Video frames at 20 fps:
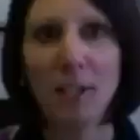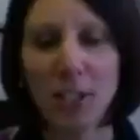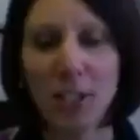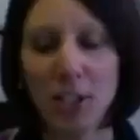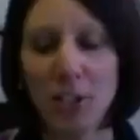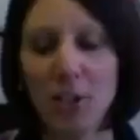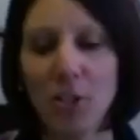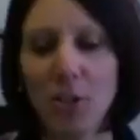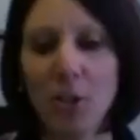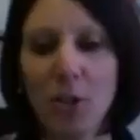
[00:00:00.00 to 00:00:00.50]

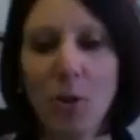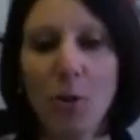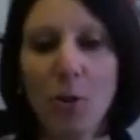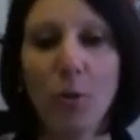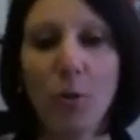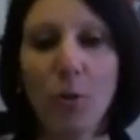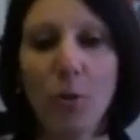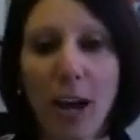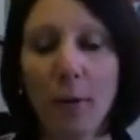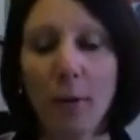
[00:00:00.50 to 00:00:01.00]
addition to the whole
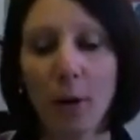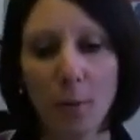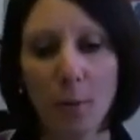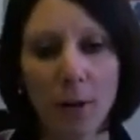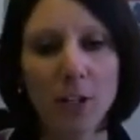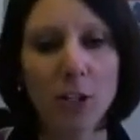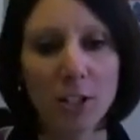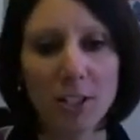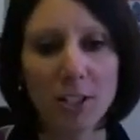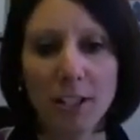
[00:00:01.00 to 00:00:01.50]
grammar,
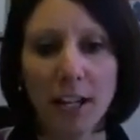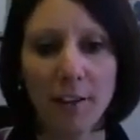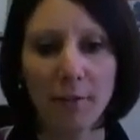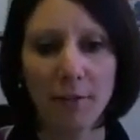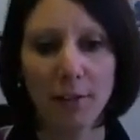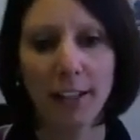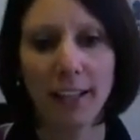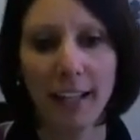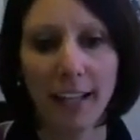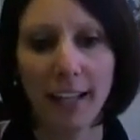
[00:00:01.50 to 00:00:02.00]
which is
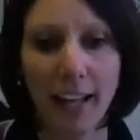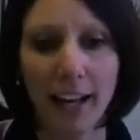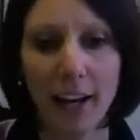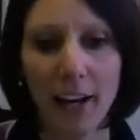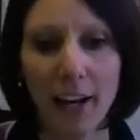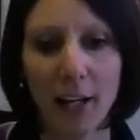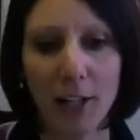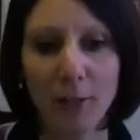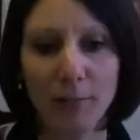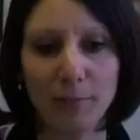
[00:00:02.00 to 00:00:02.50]
definitely
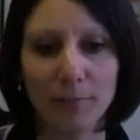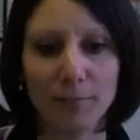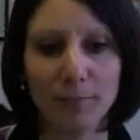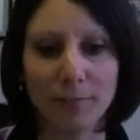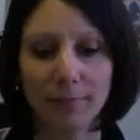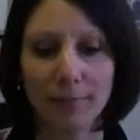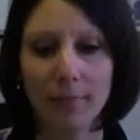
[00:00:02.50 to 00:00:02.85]
um,